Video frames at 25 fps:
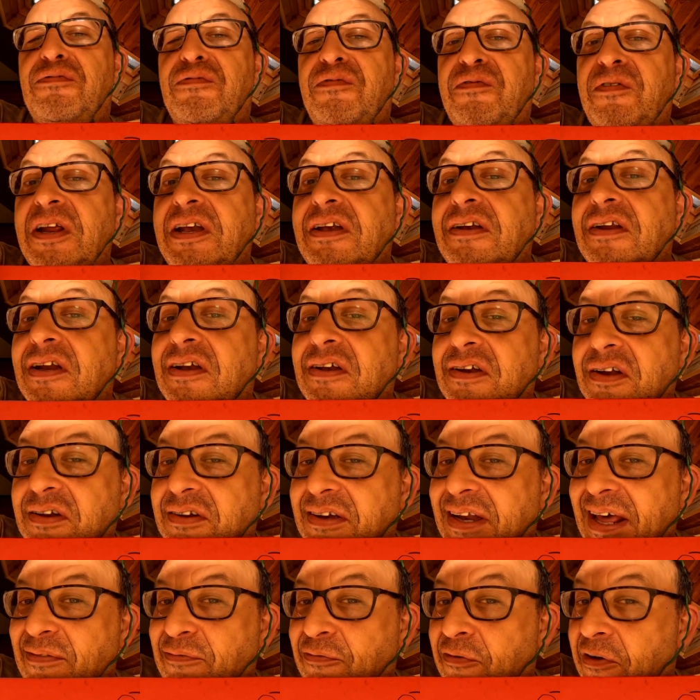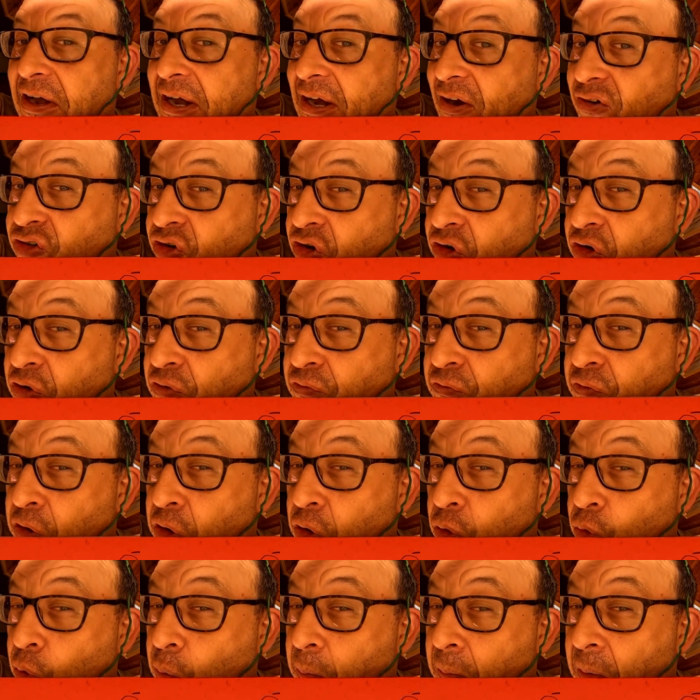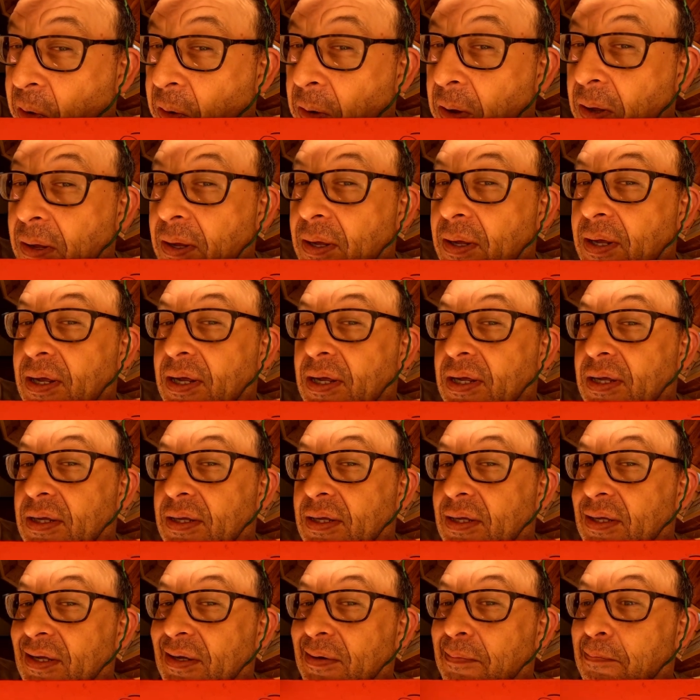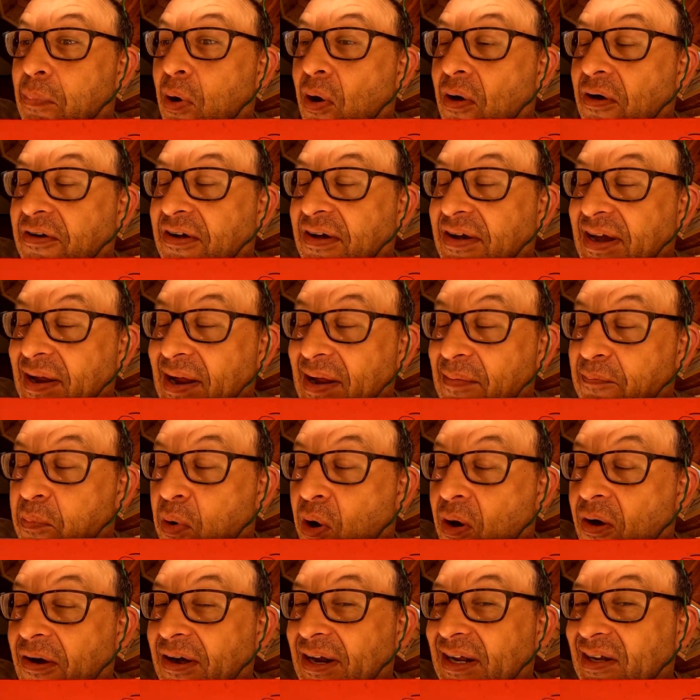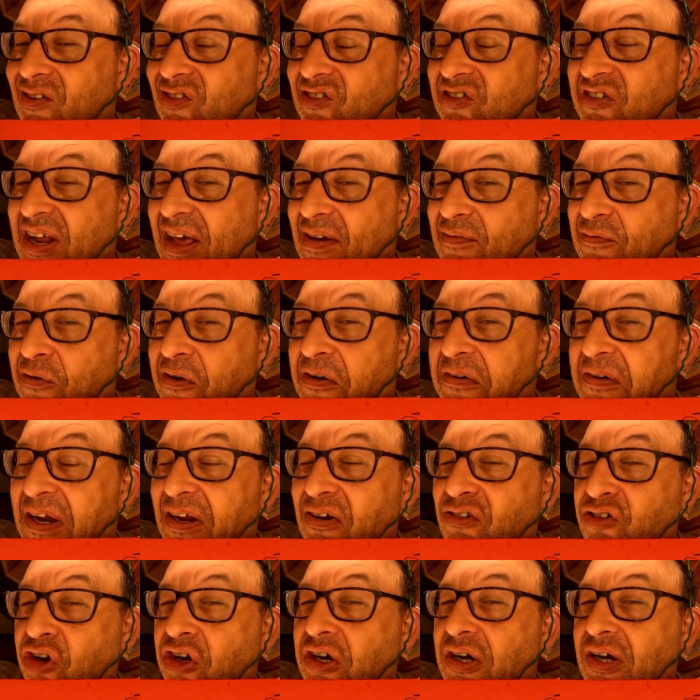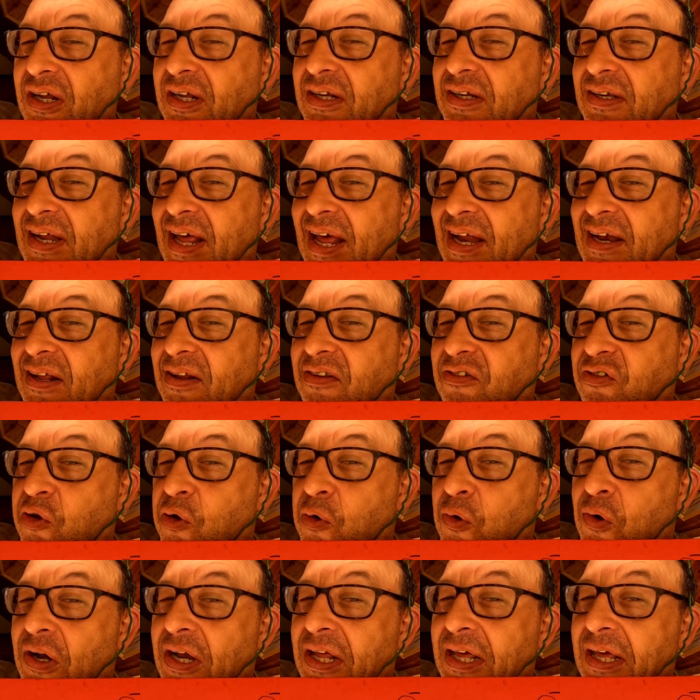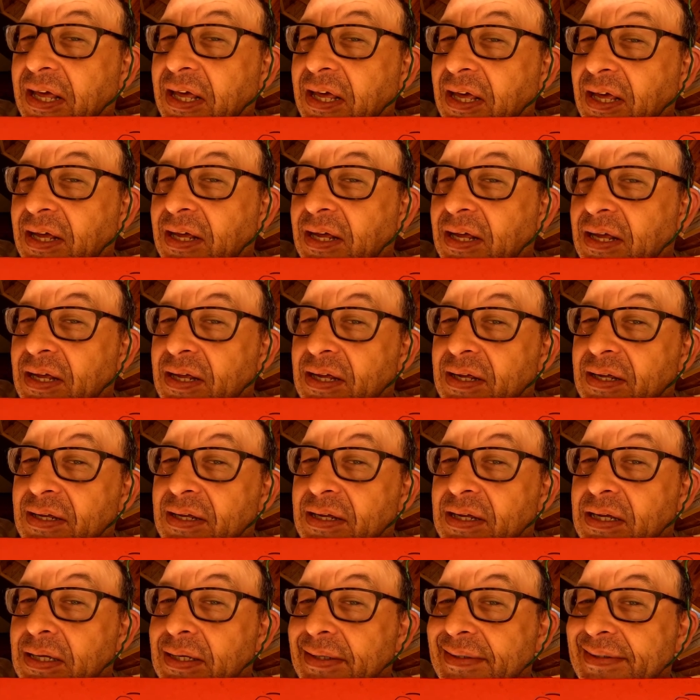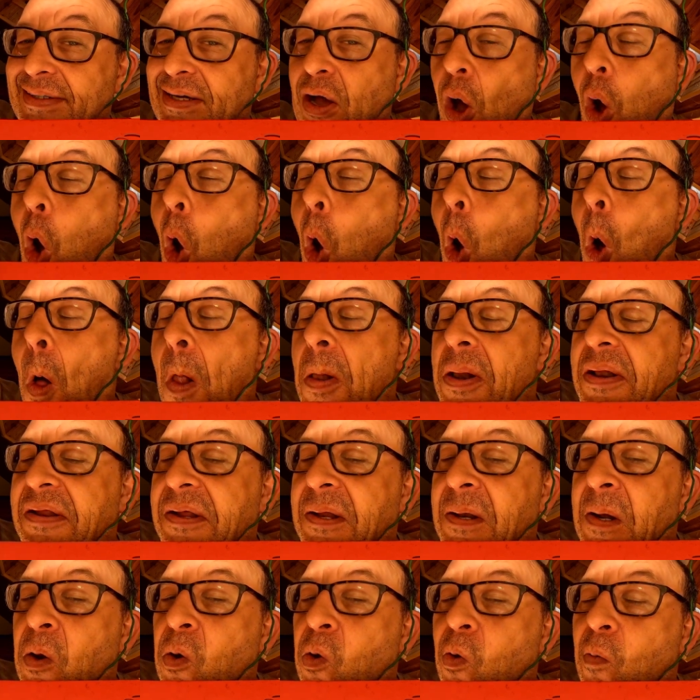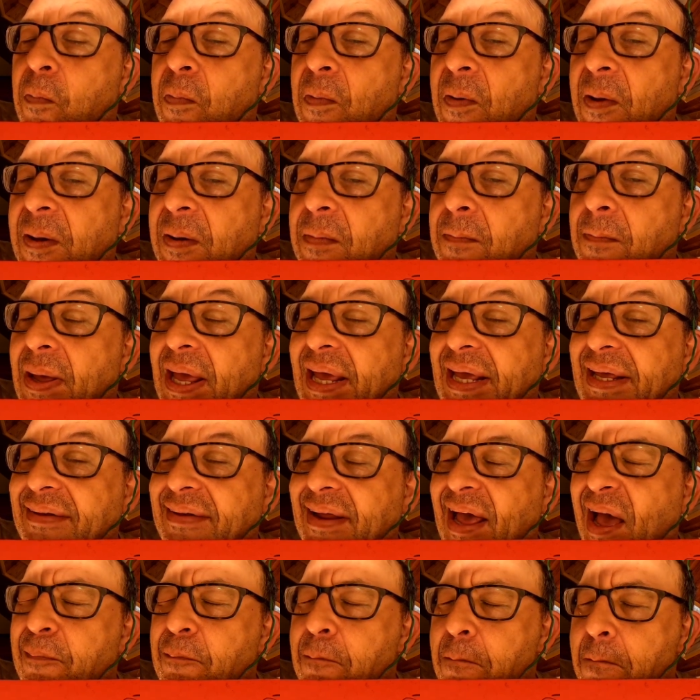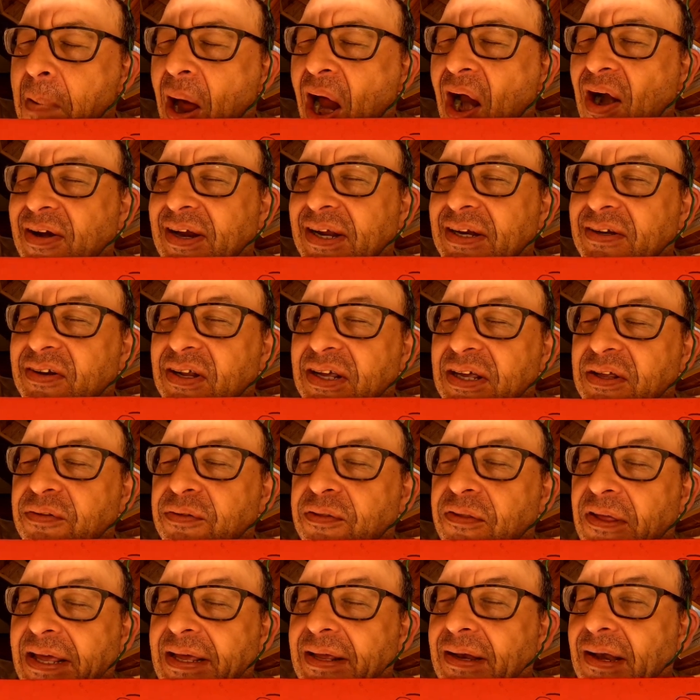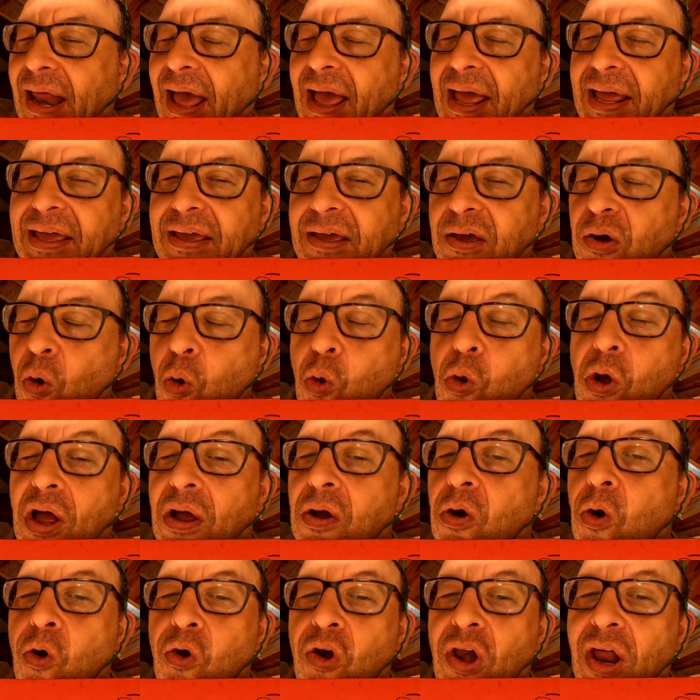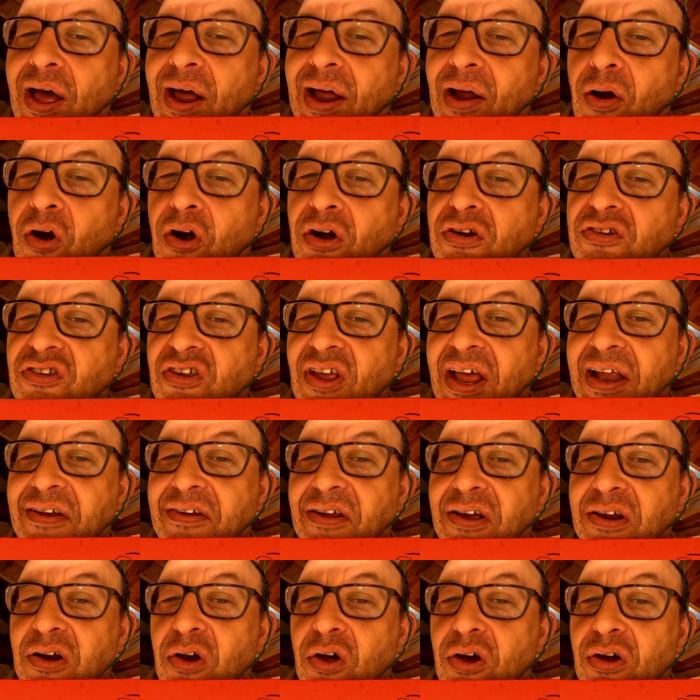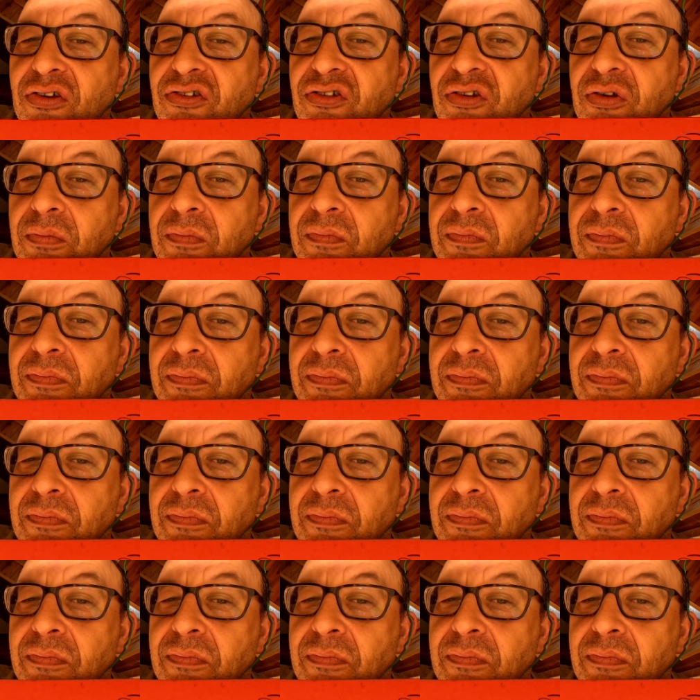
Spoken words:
fit in the definition of a loop per its definition, and that it's only called a loop and a made-up marketing thing like Coca-Cola or Santa Claus.